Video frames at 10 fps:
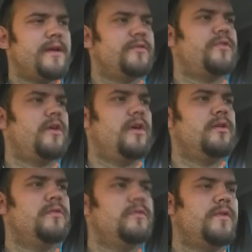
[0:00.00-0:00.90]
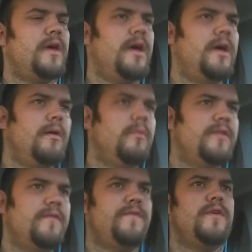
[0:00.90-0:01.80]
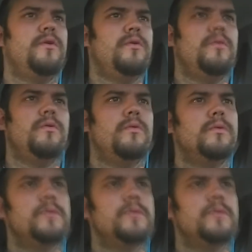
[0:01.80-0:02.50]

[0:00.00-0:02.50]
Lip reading: concerned with a few